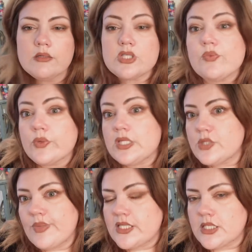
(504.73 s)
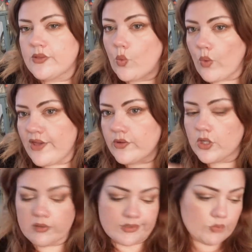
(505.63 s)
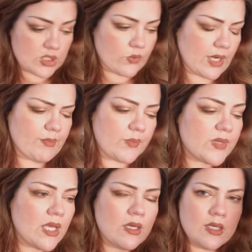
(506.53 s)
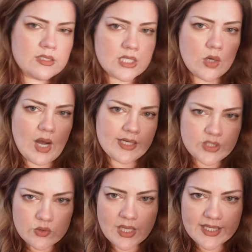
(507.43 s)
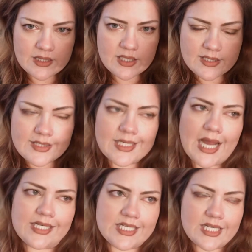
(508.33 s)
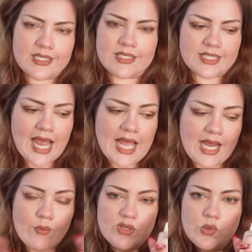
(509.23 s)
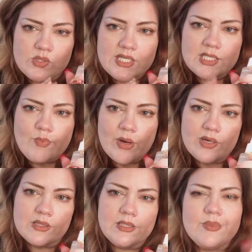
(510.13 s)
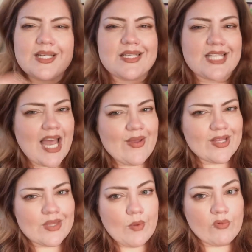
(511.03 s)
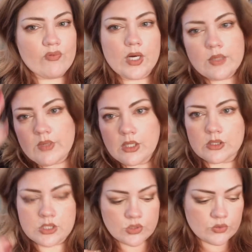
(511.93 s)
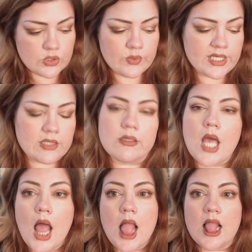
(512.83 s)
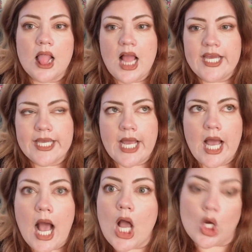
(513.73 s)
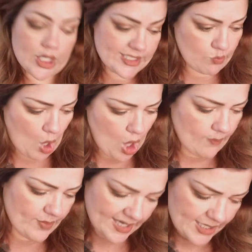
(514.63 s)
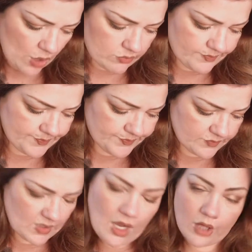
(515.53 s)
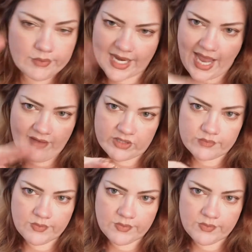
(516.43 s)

really depends on the weather and what's going on. But so I do like this. I use it sparingly because I'm afraid I'm gonna look too dewy and like a grease ball, but I don't. Oh, I have it.